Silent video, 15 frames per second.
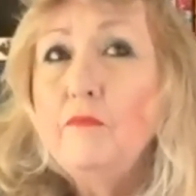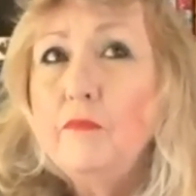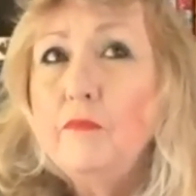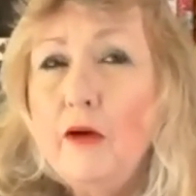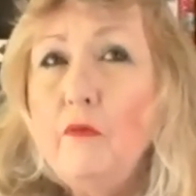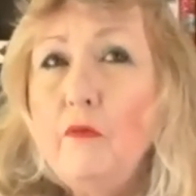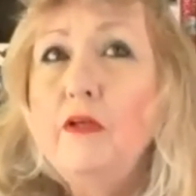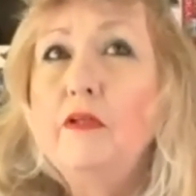
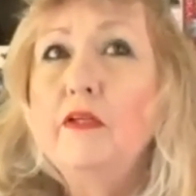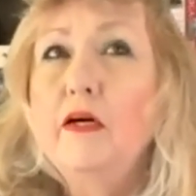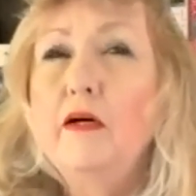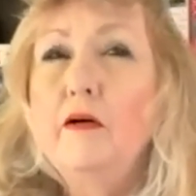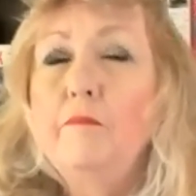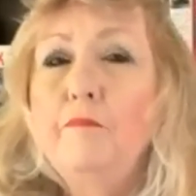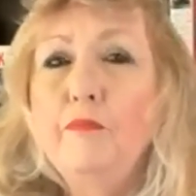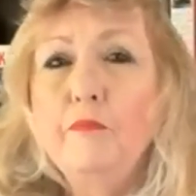would
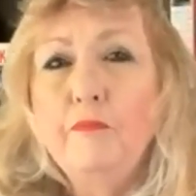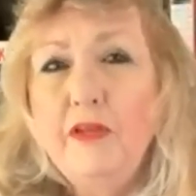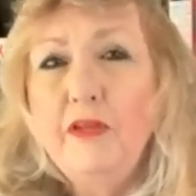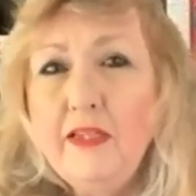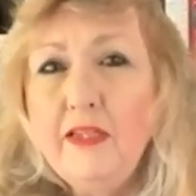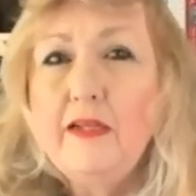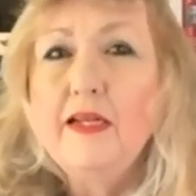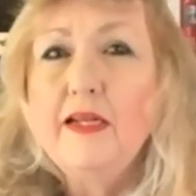pin
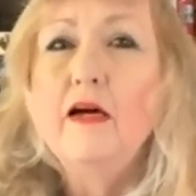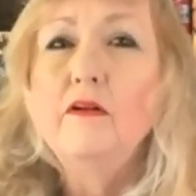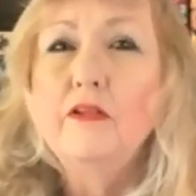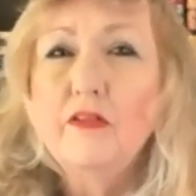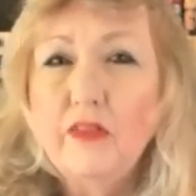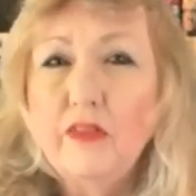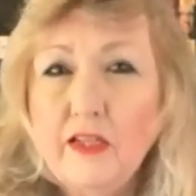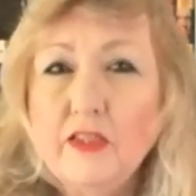that down
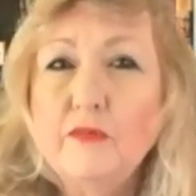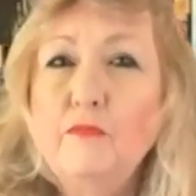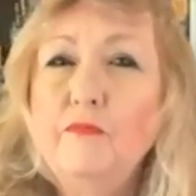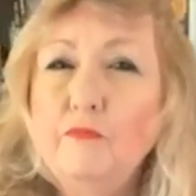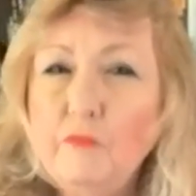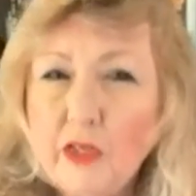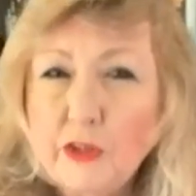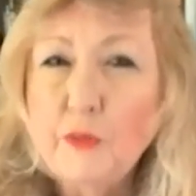to things
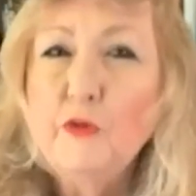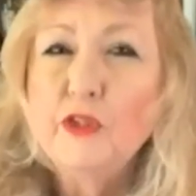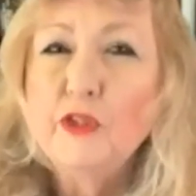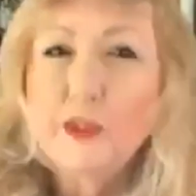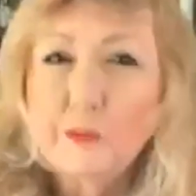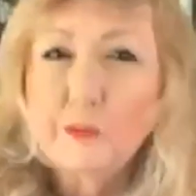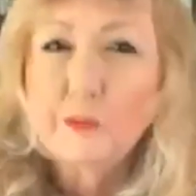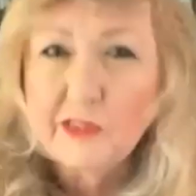much more
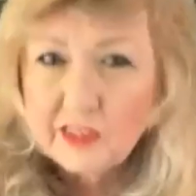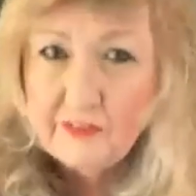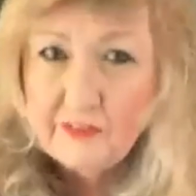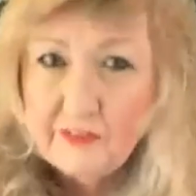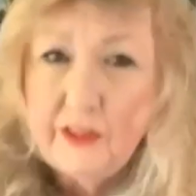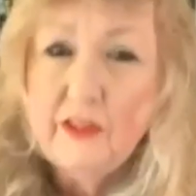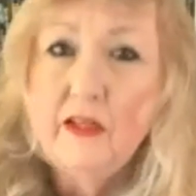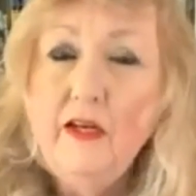specific
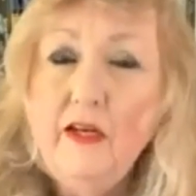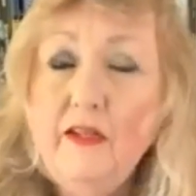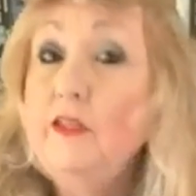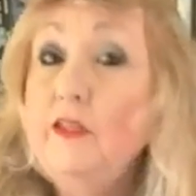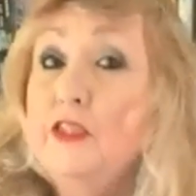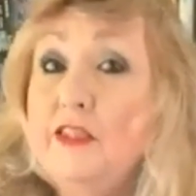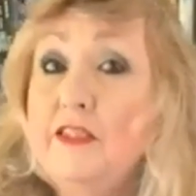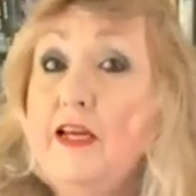than
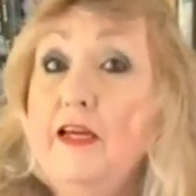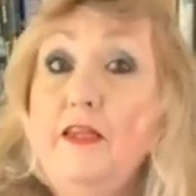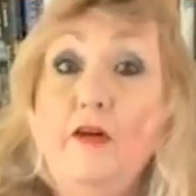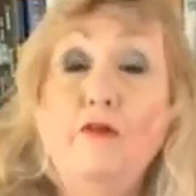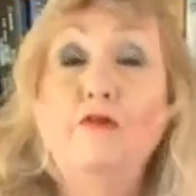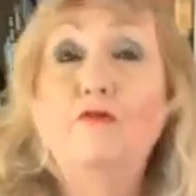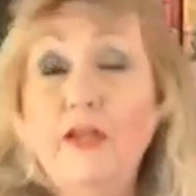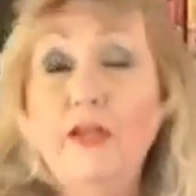just saying they're
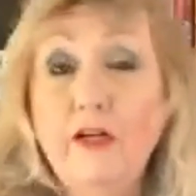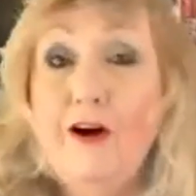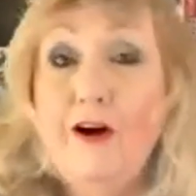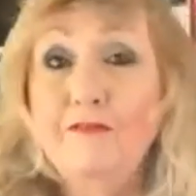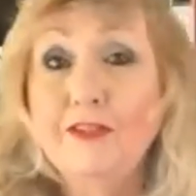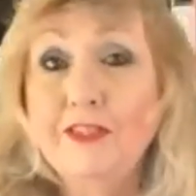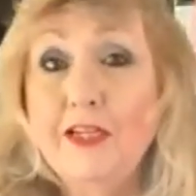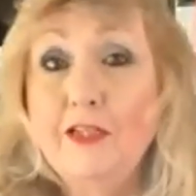great
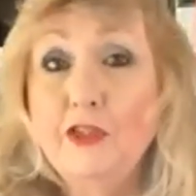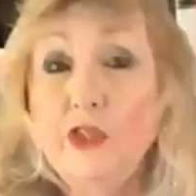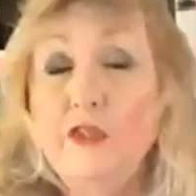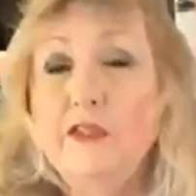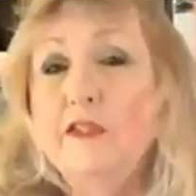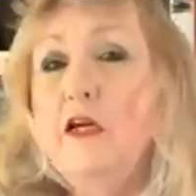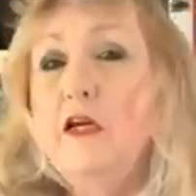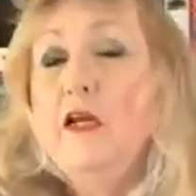
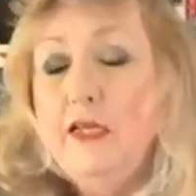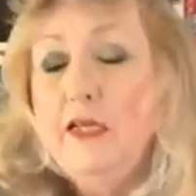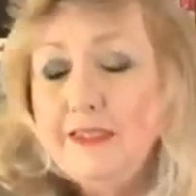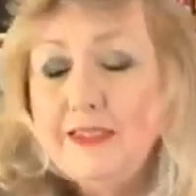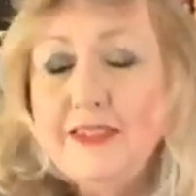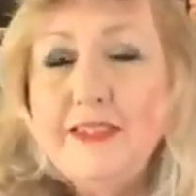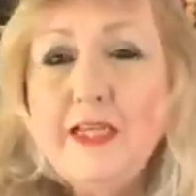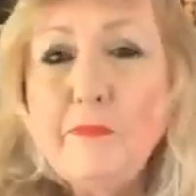conversationalists.
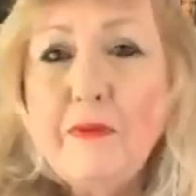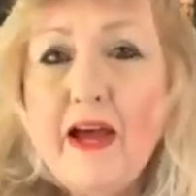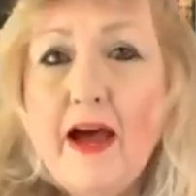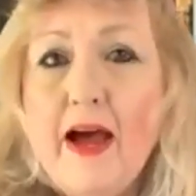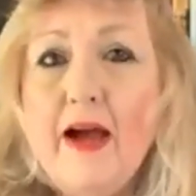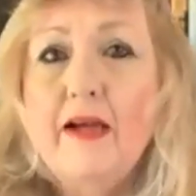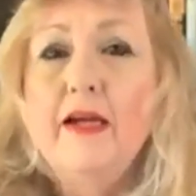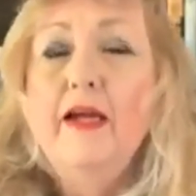Sit
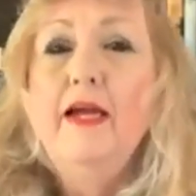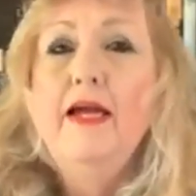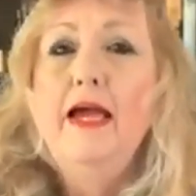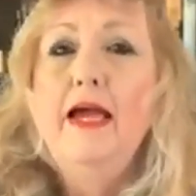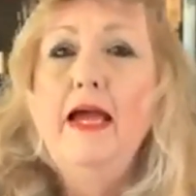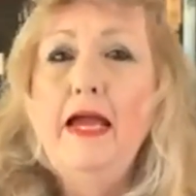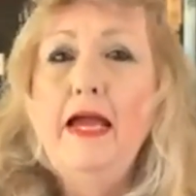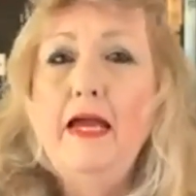back
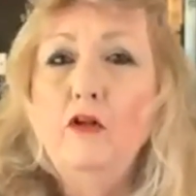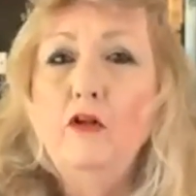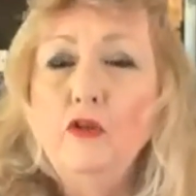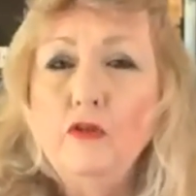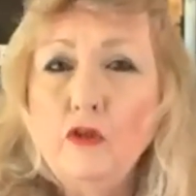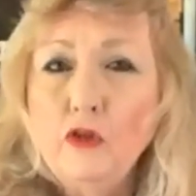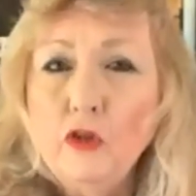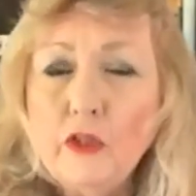and
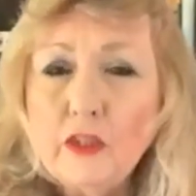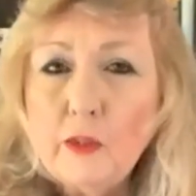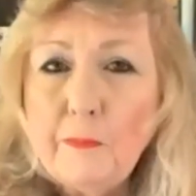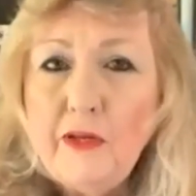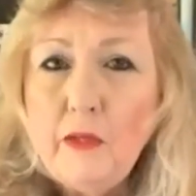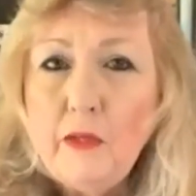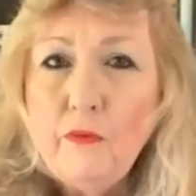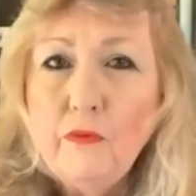look at the
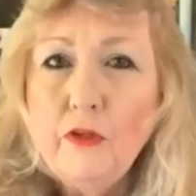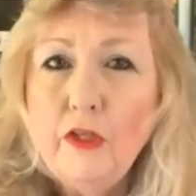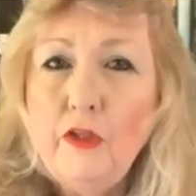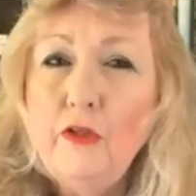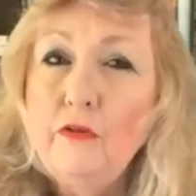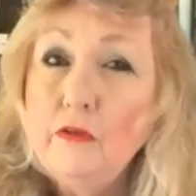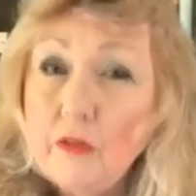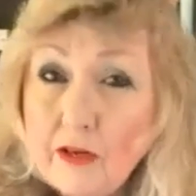people that
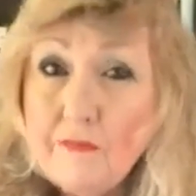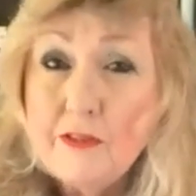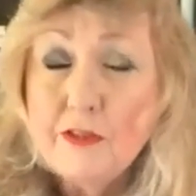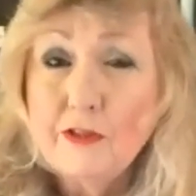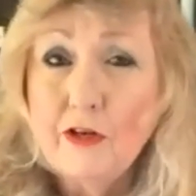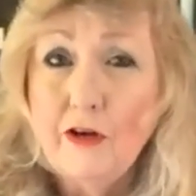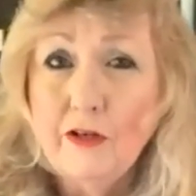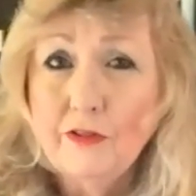you love to
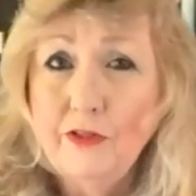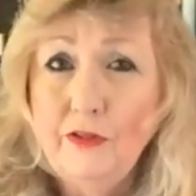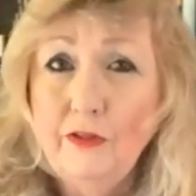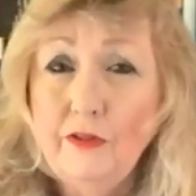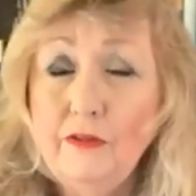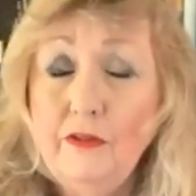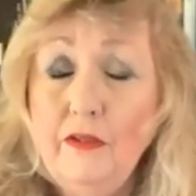talk to,